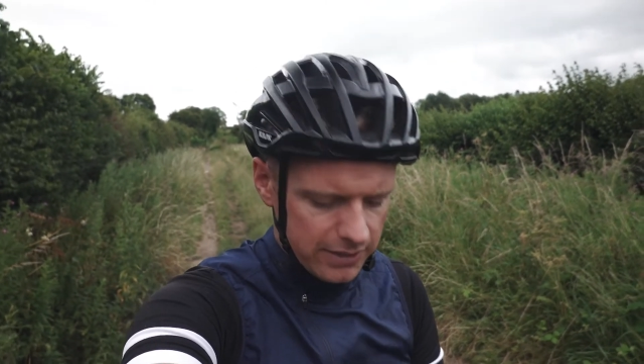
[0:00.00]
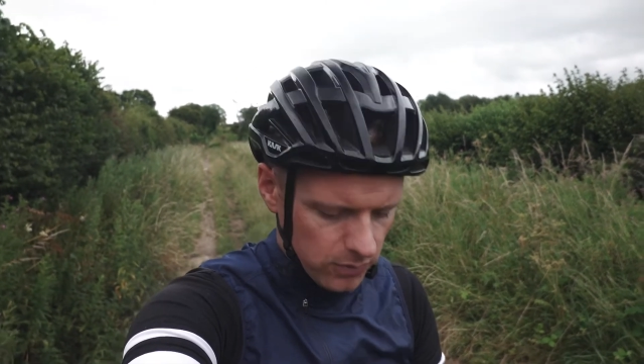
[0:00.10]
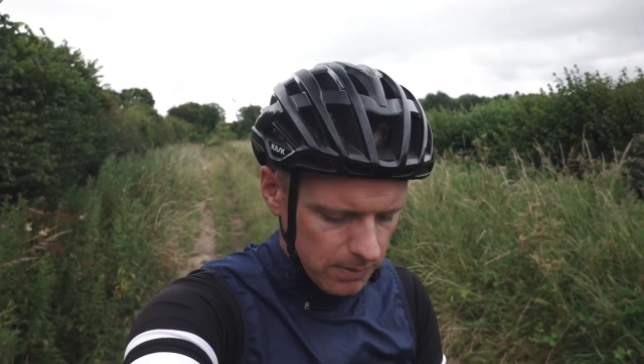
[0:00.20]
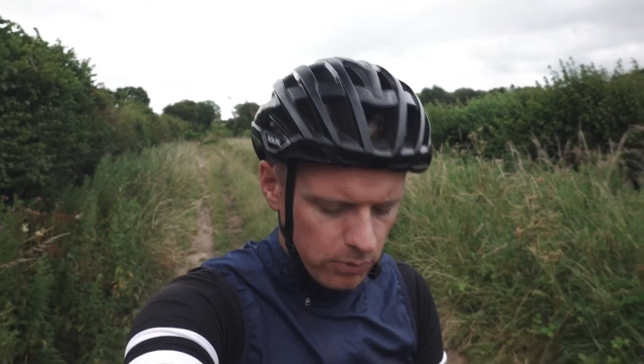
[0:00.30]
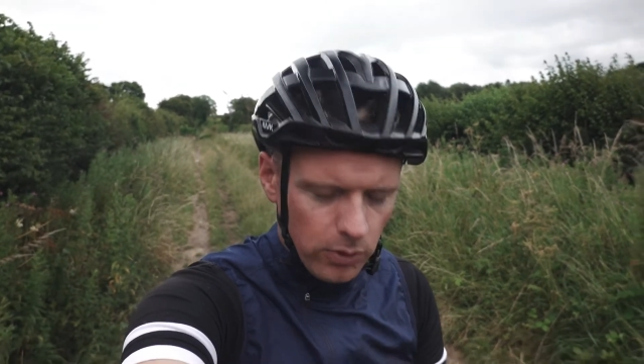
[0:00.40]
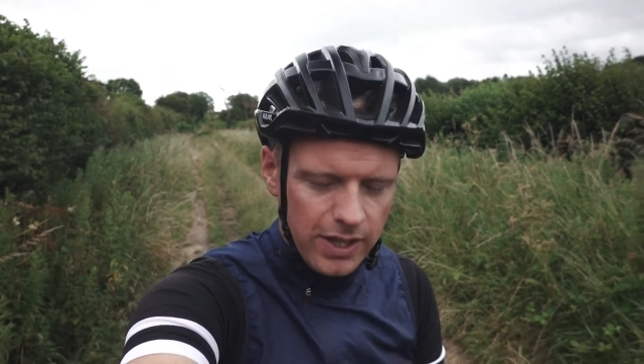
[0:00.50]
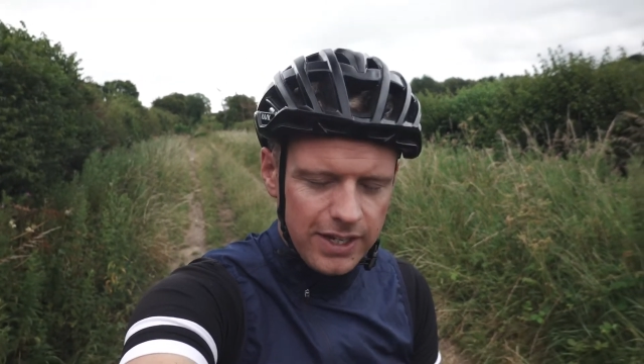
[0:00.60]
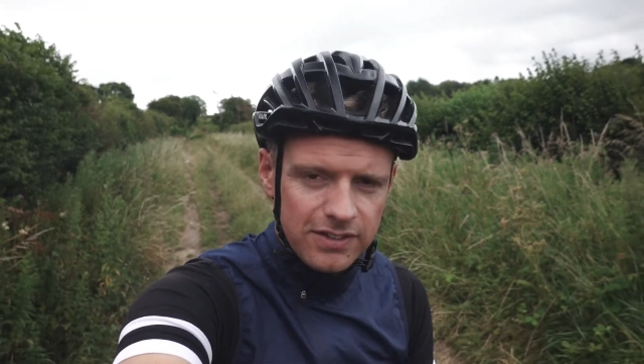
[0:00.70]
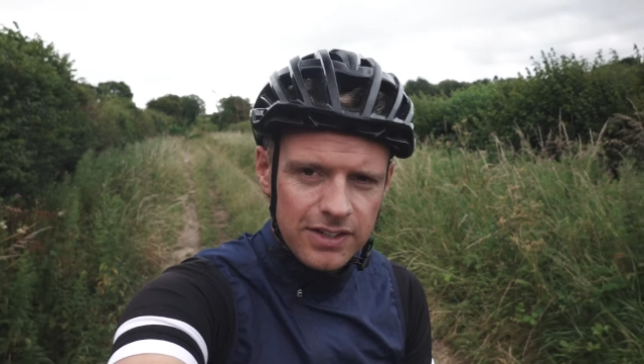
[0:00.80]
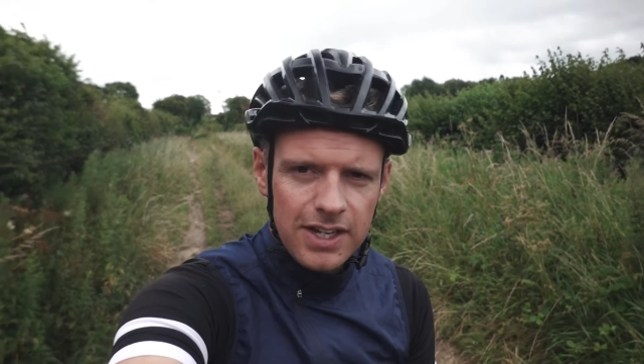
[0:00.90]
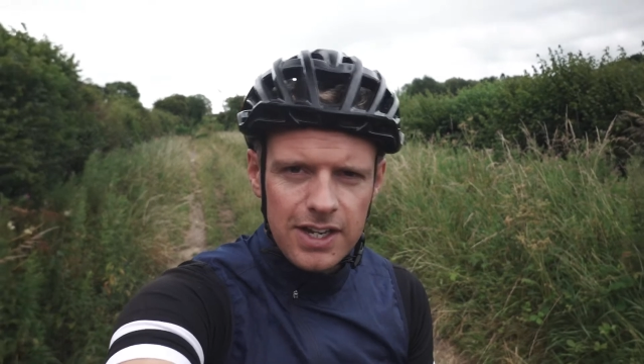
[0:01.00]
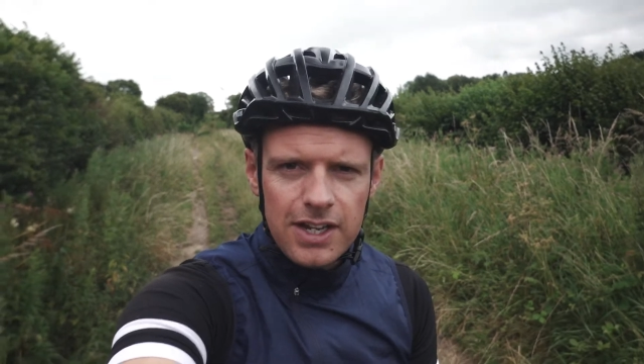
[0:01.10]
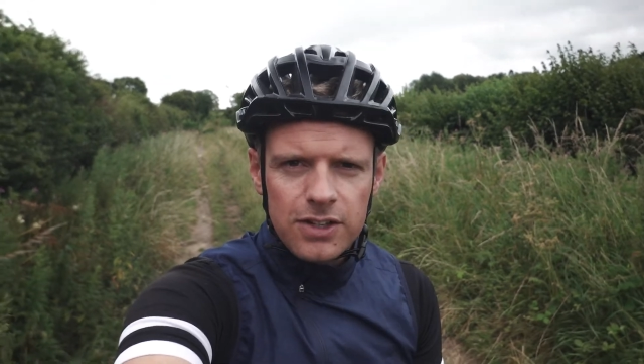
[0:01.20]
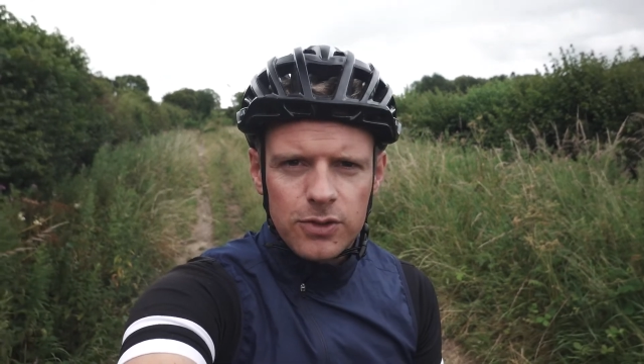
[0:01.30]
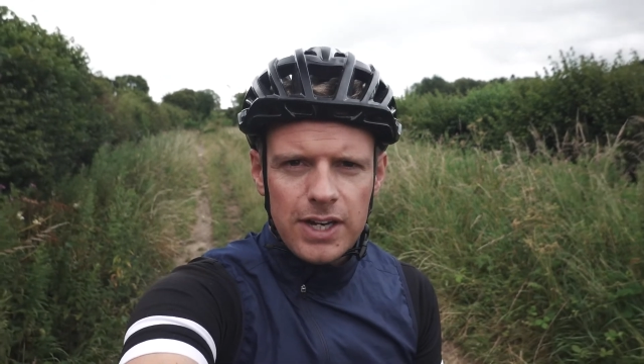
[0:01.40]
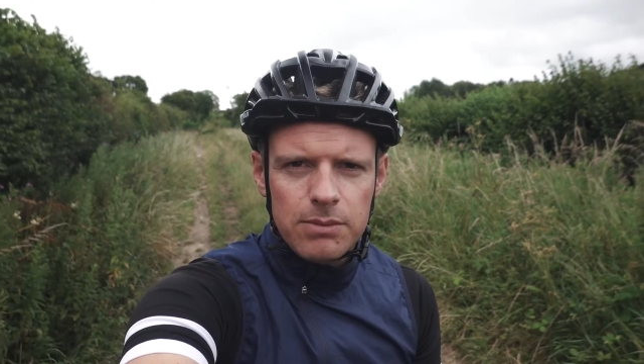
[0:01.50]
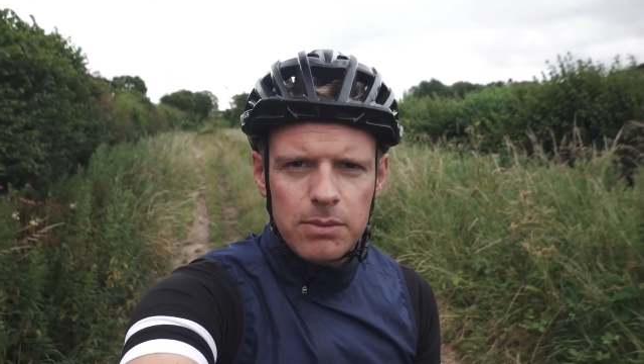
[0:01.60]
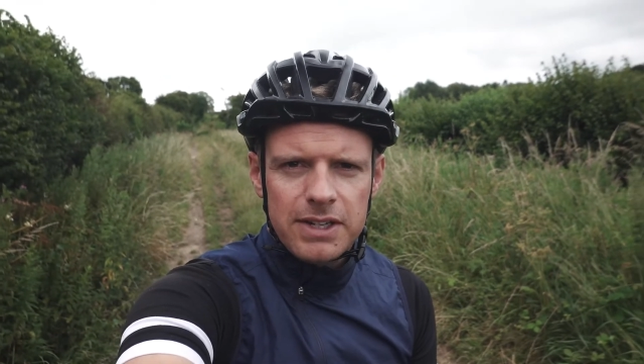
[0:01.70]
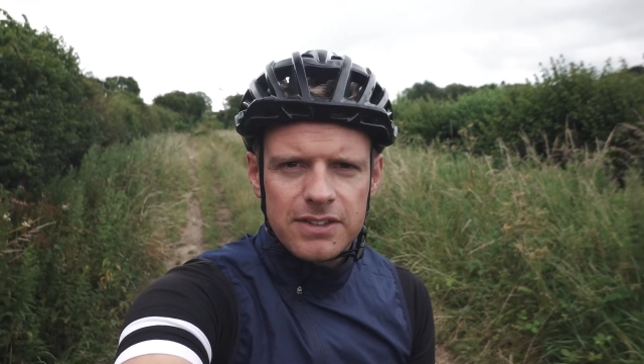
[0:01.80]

So I bought this to enable me